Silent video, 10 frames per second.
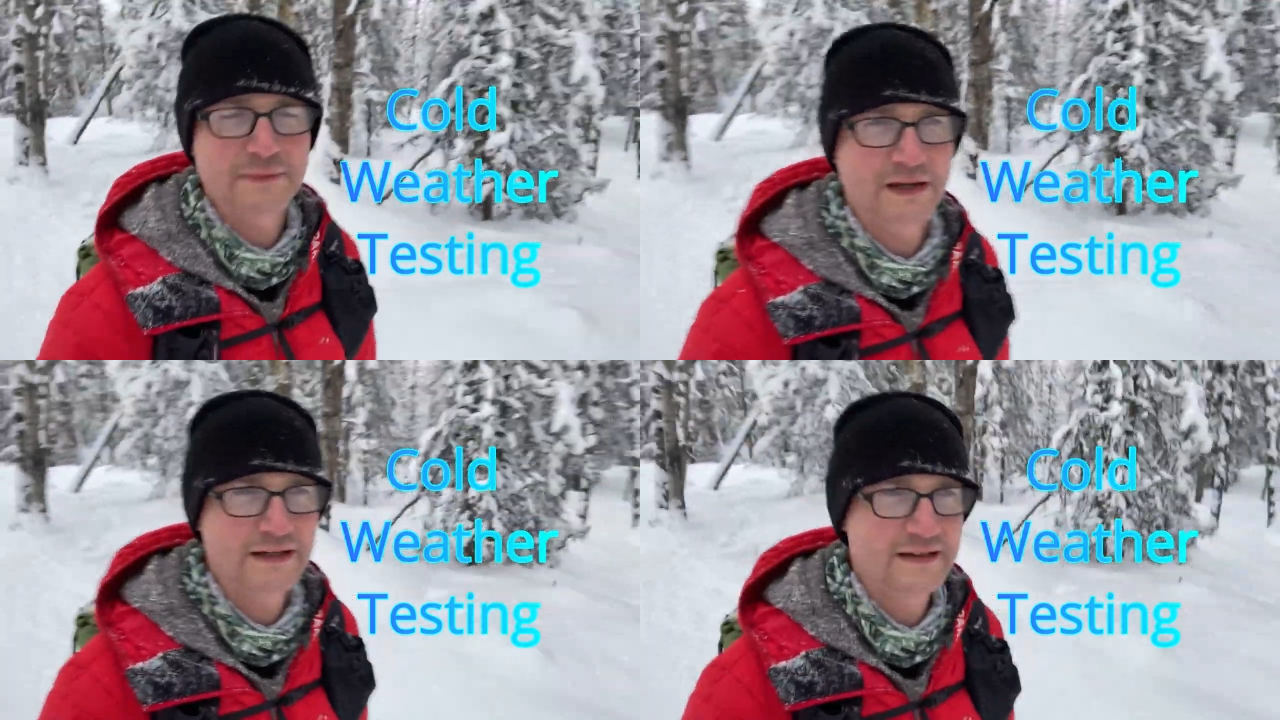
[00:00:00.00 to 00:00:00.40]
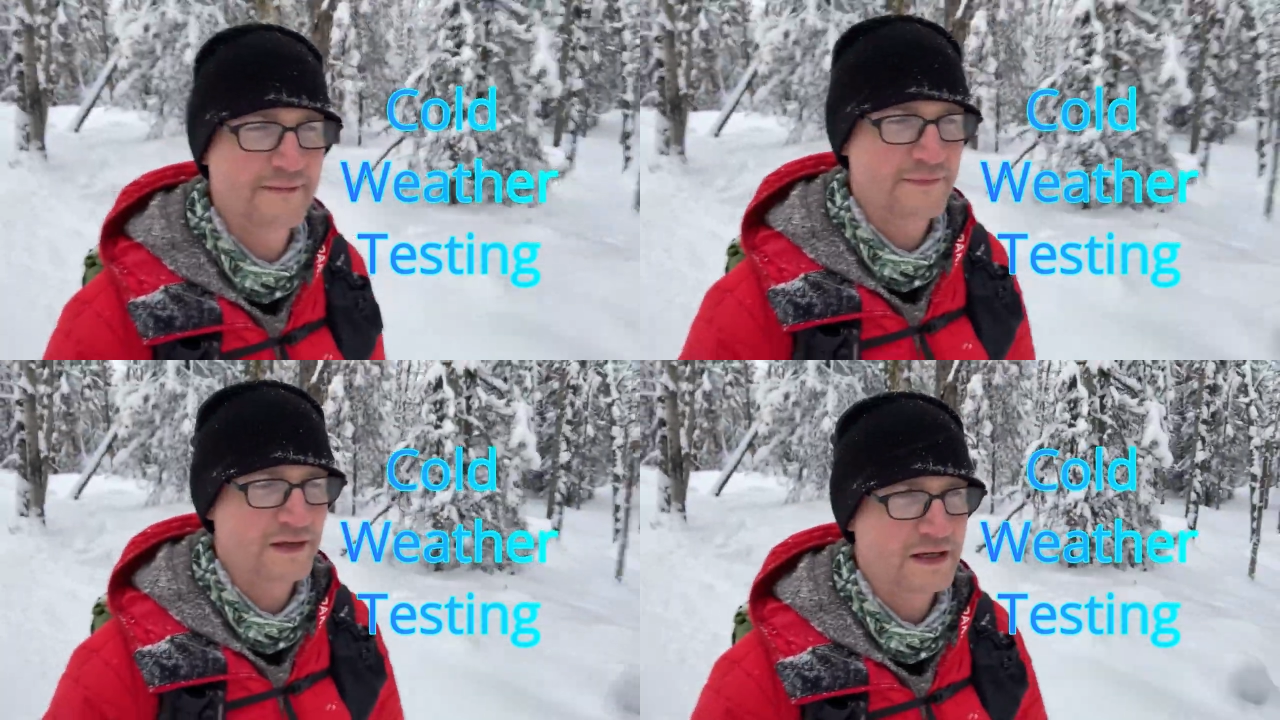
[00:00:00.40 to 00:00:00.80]
but
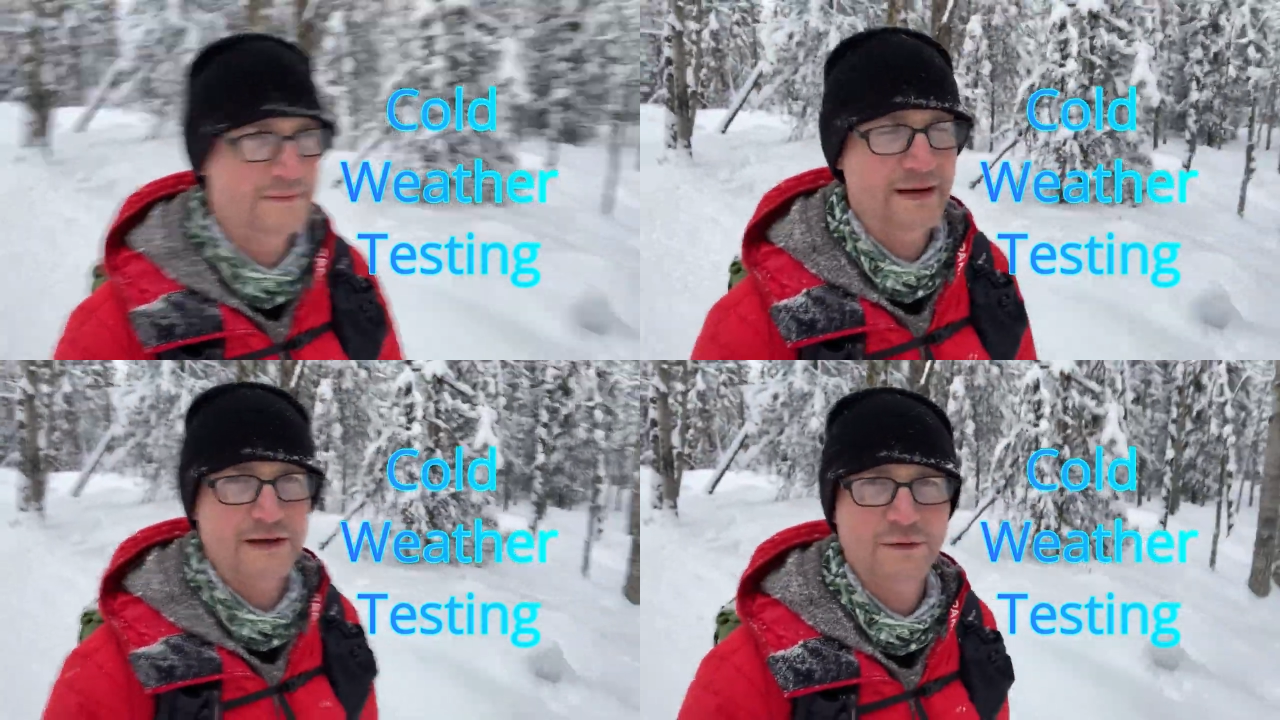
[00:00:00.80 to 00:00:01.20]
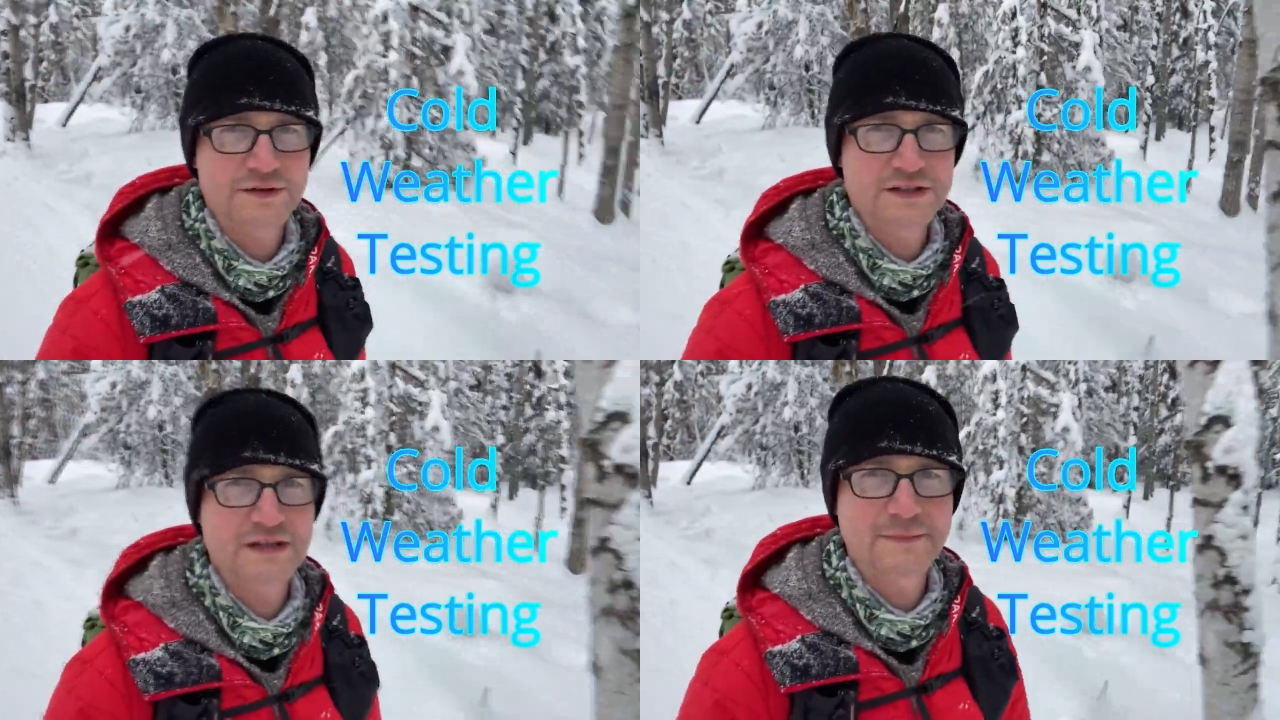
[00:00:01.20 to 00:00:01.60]
no matter
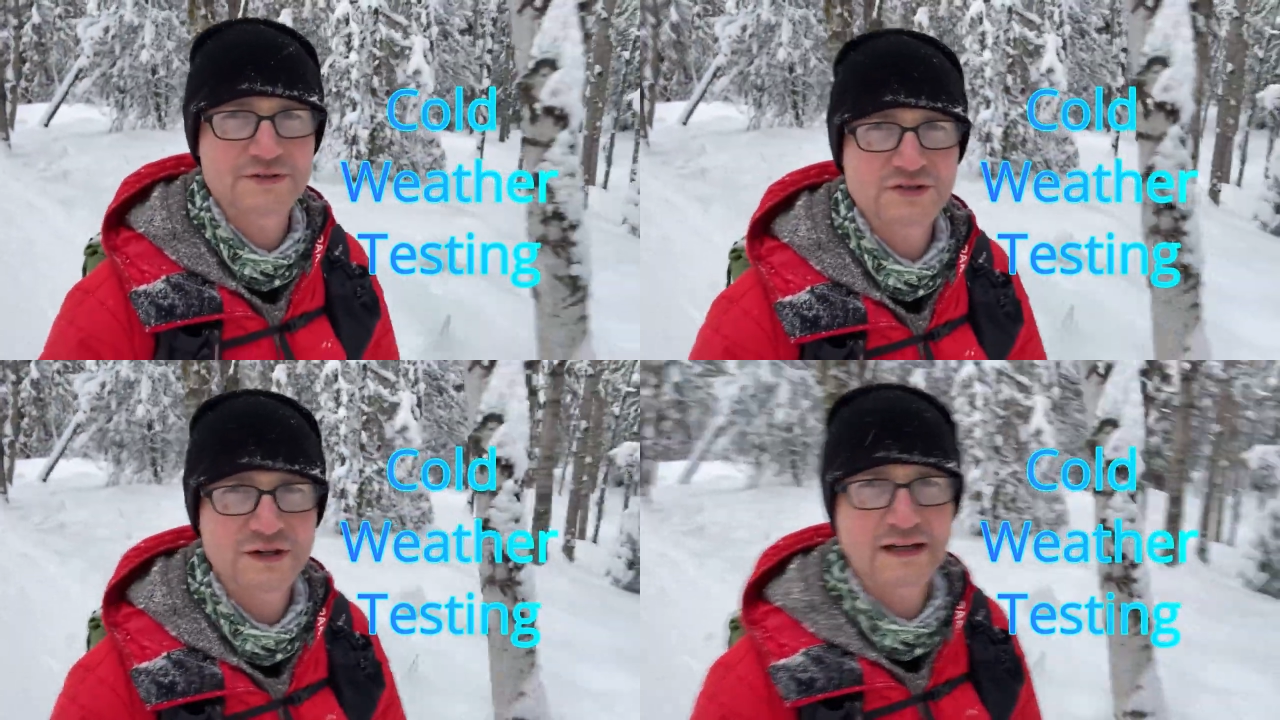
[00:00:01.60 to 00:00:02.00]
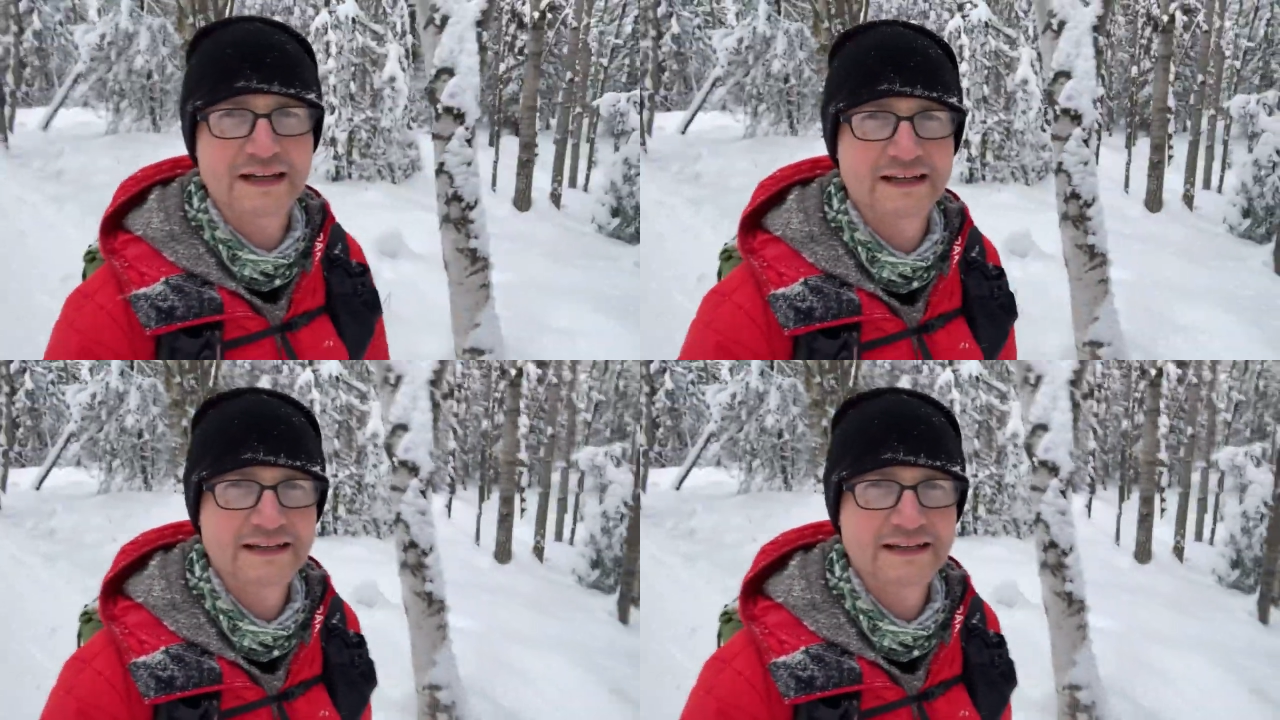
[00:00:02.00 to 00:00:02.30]
what the temperature,